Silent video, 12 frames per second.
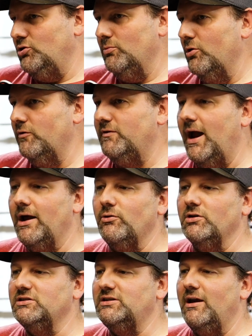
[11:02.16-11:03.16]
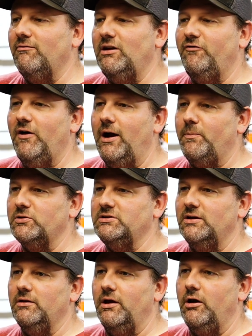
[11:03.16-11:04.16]
you move down to a
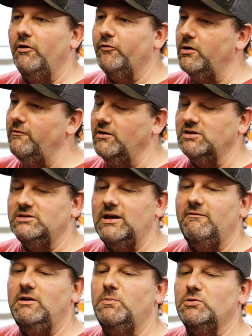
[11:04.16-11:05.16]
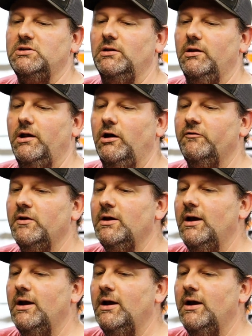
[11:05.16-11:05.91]
75% let off or even a 70% let off,